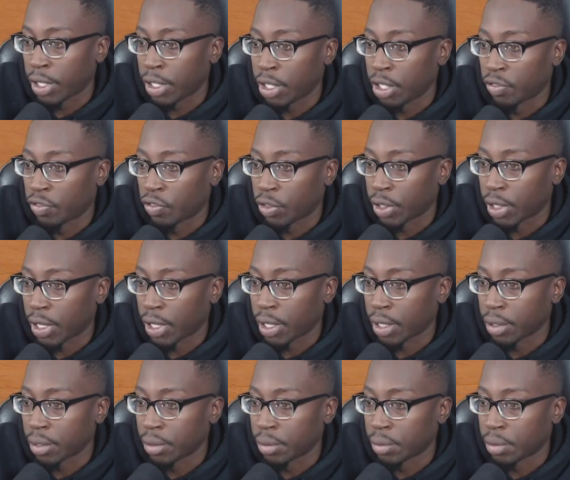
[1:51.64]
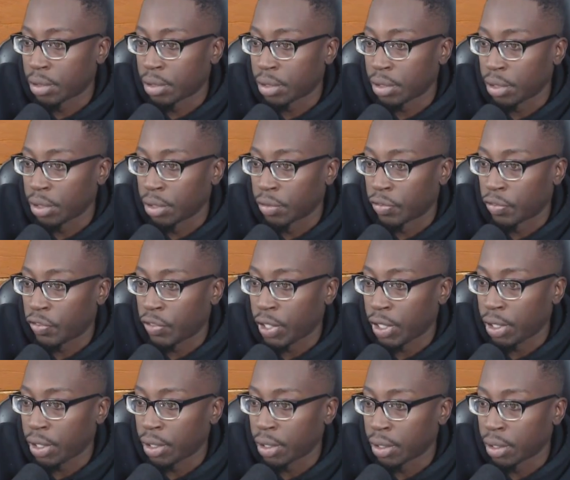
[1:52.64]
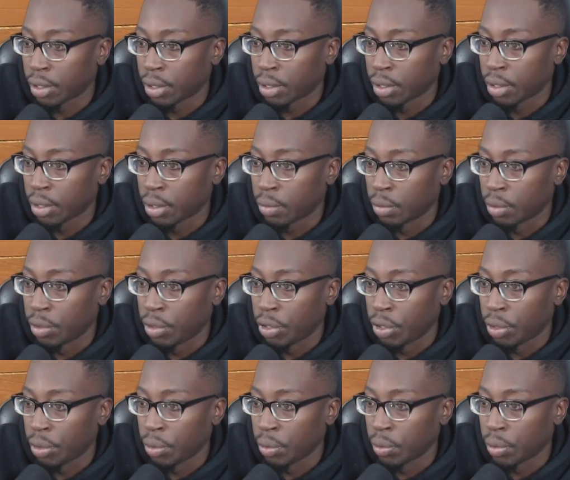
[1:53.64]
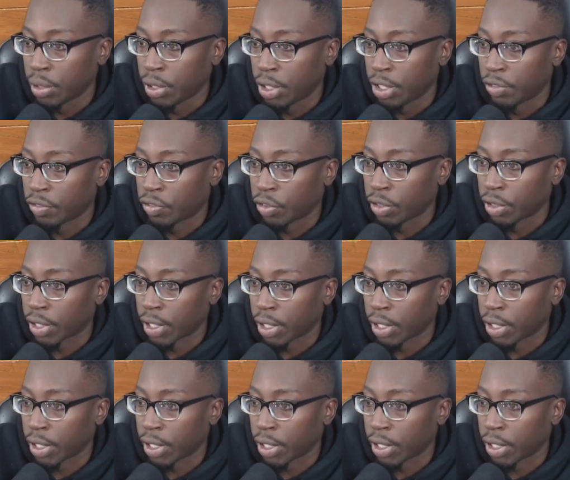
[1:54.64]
at different angles, your feet will do different